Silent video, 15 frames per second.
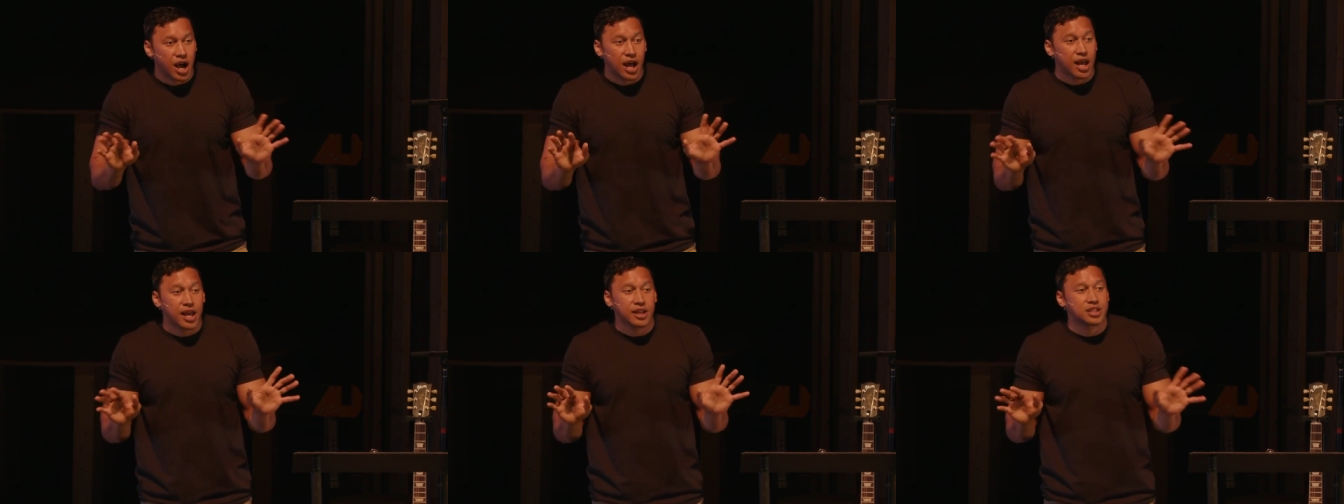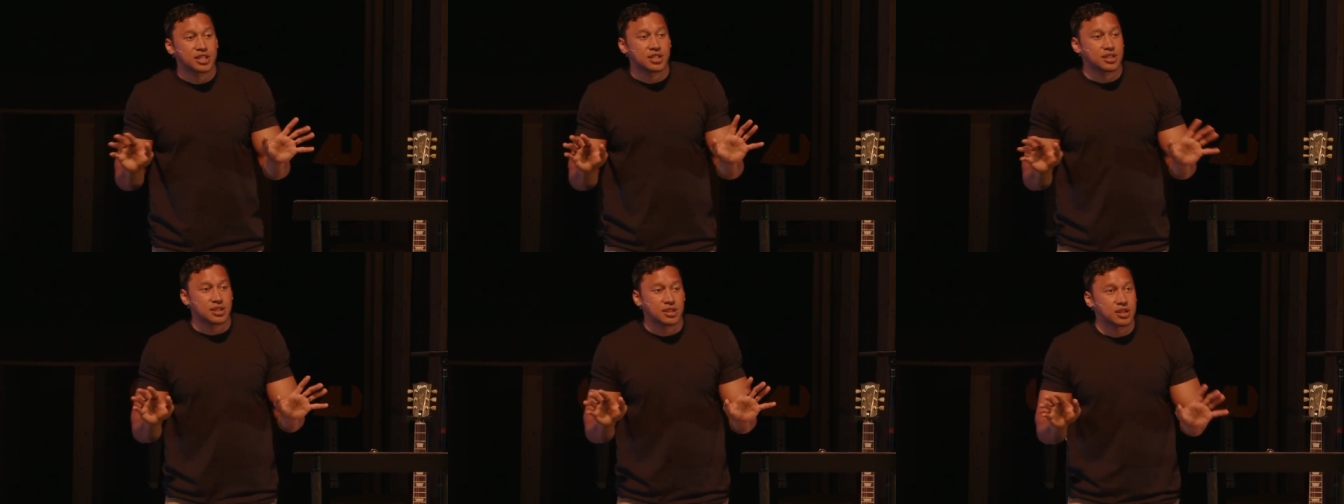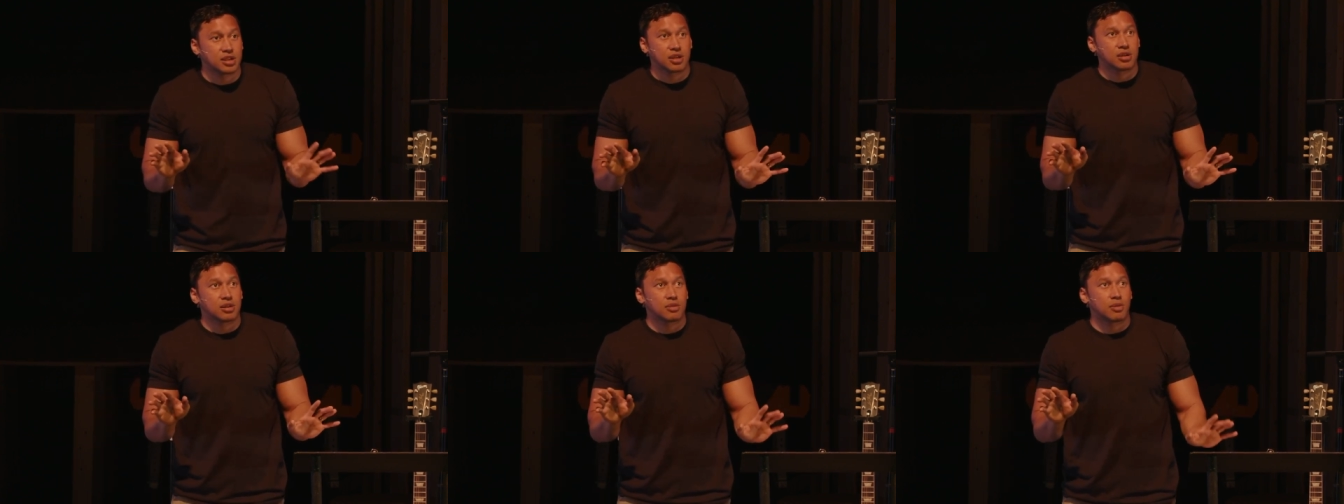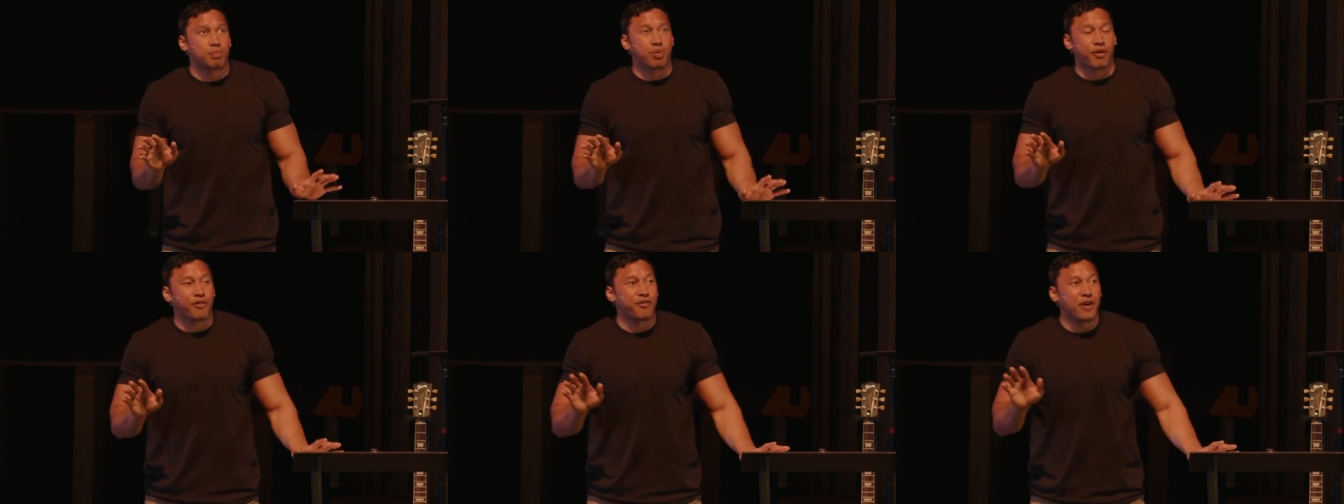Uh, it's
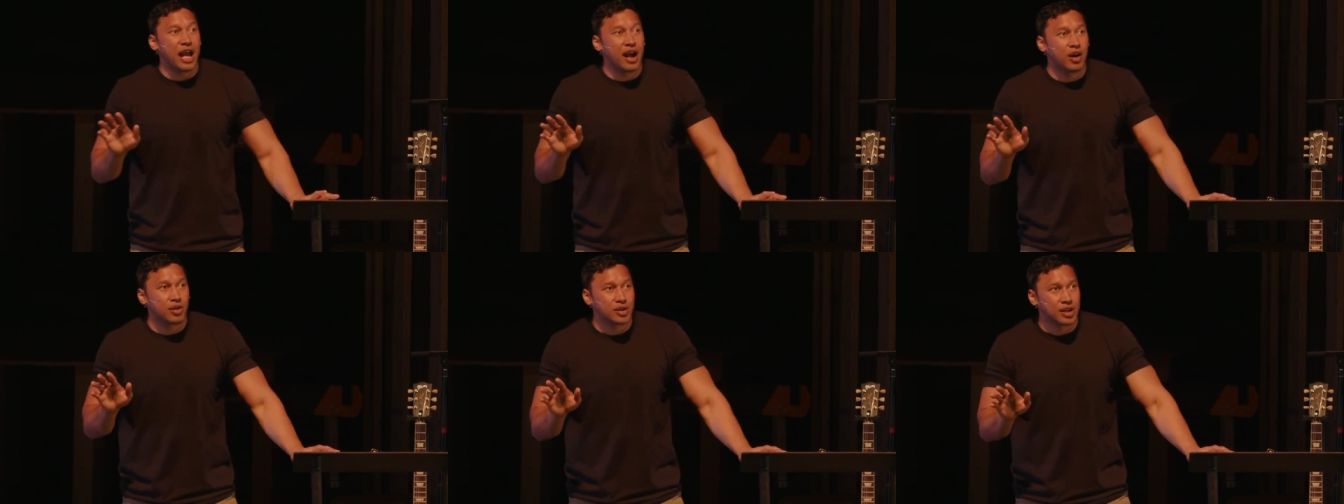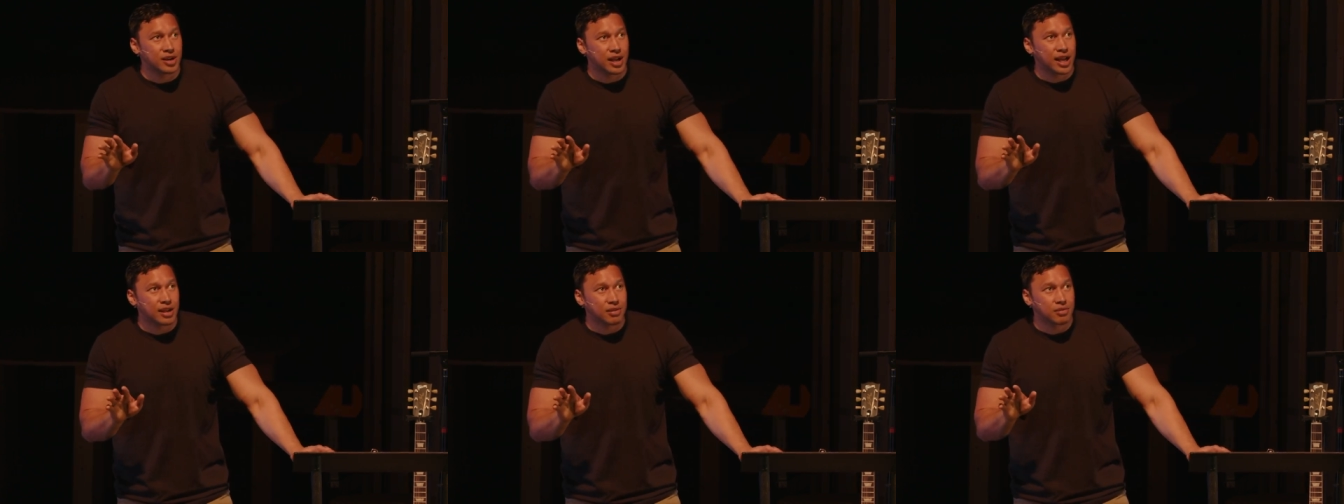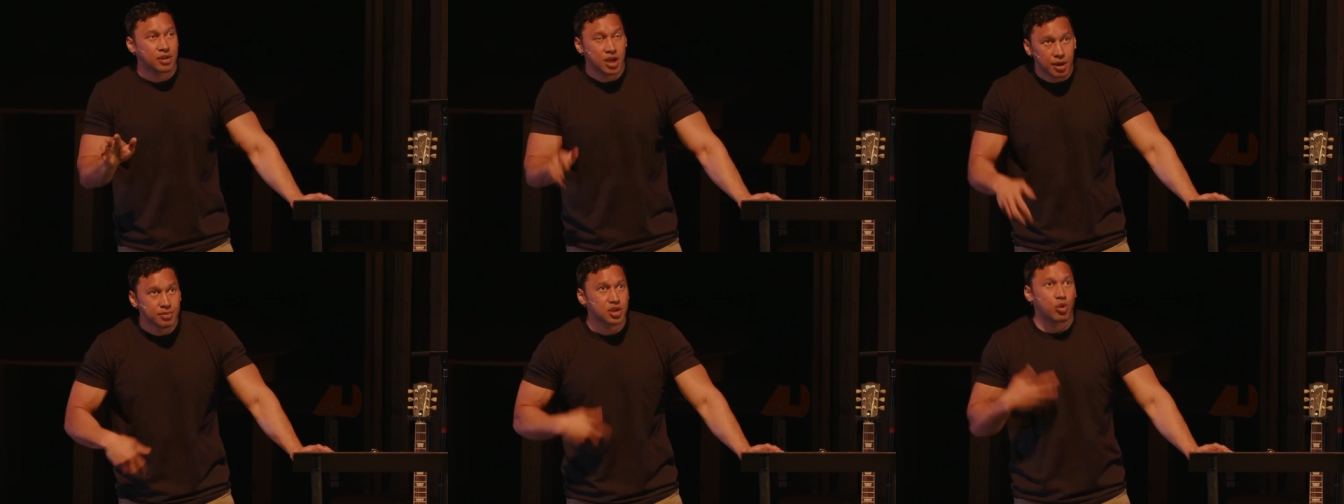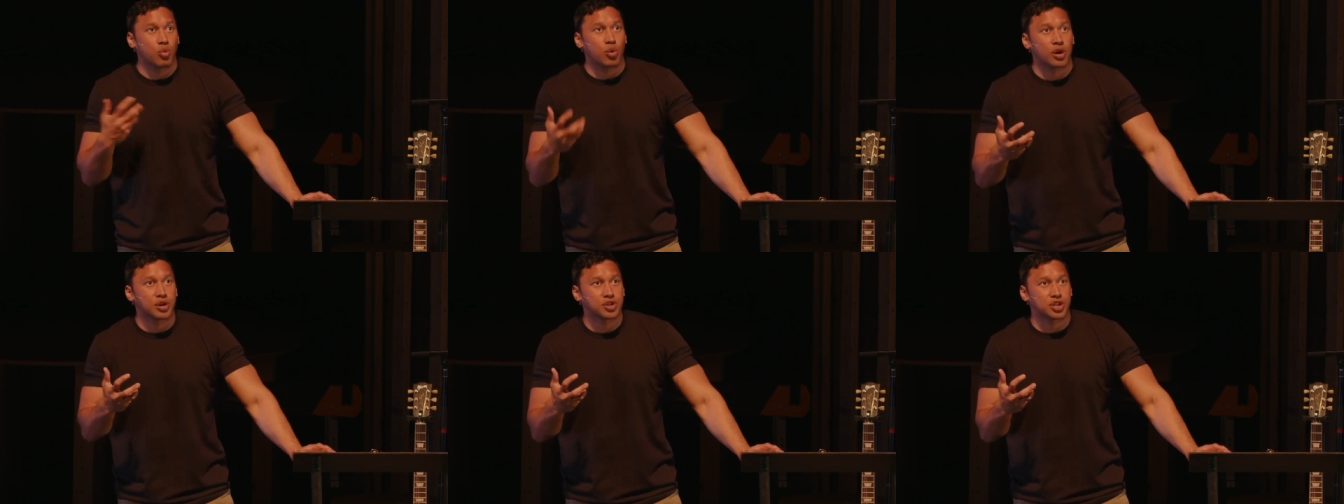profound, and I come to
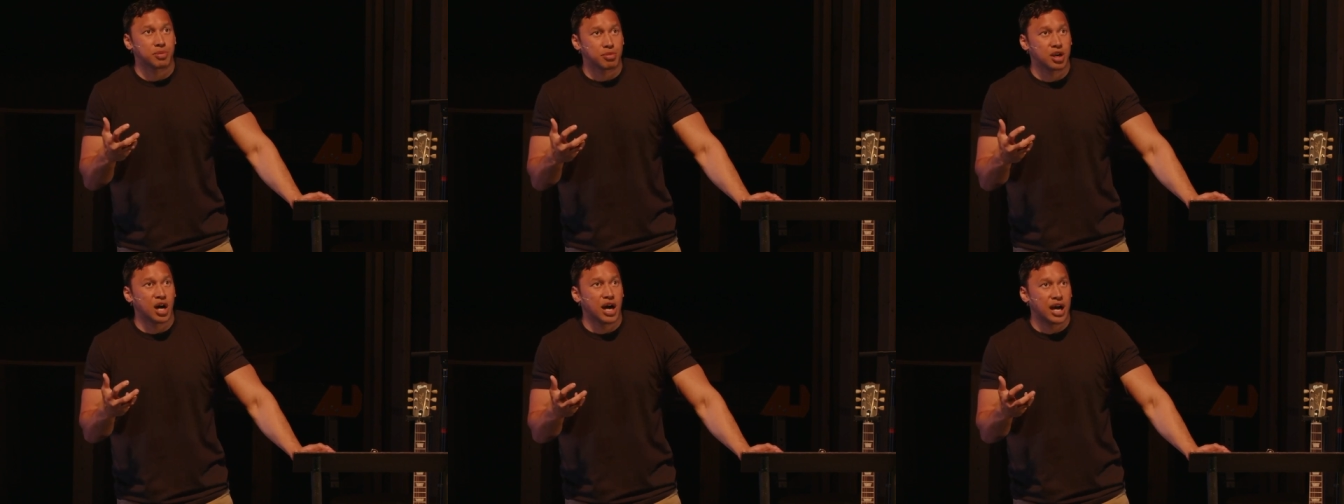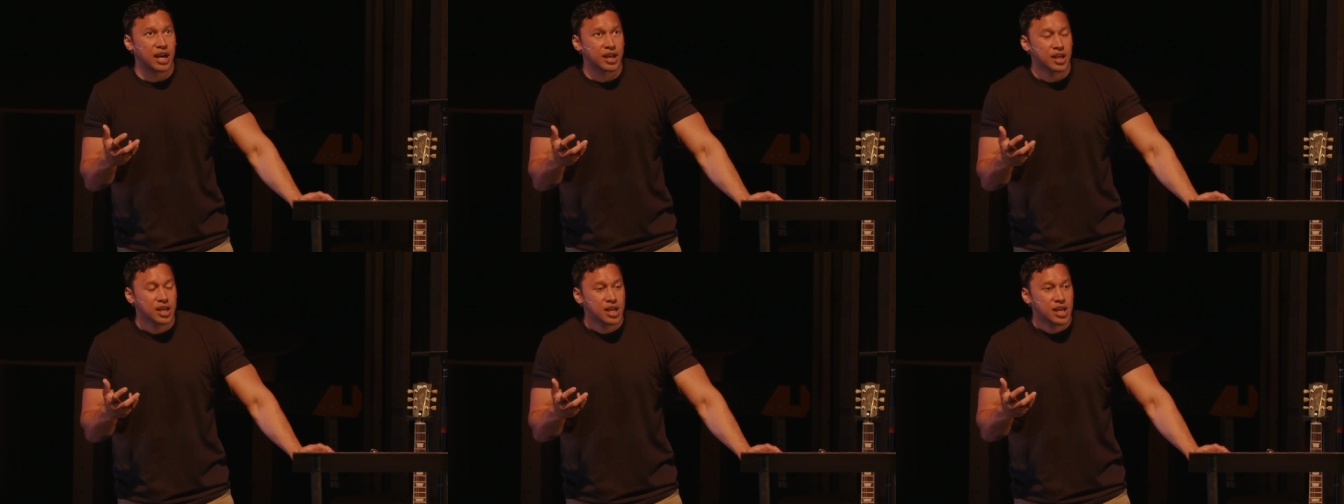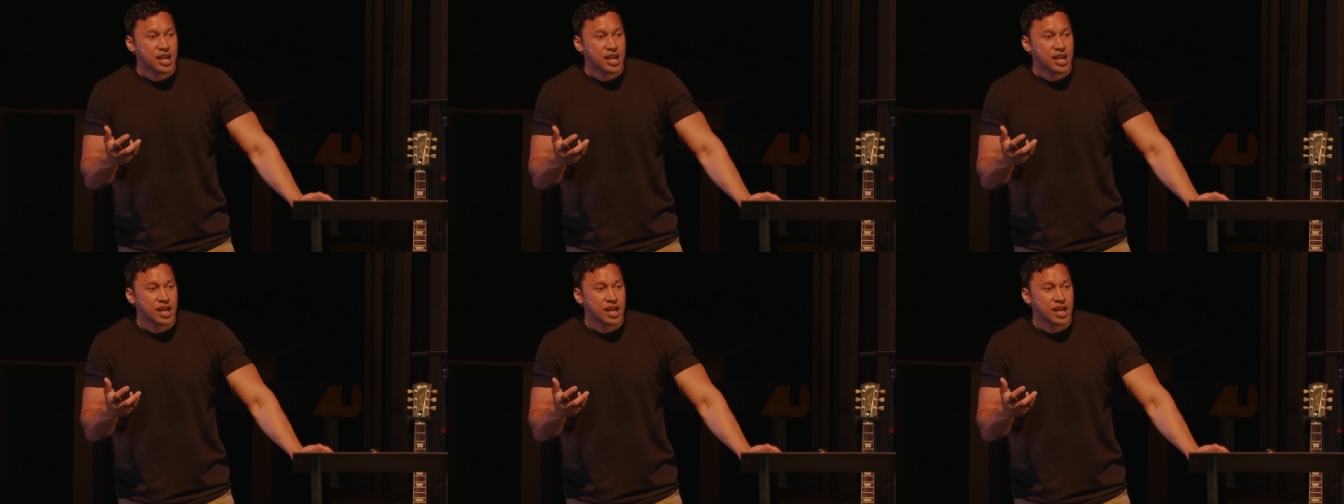worship God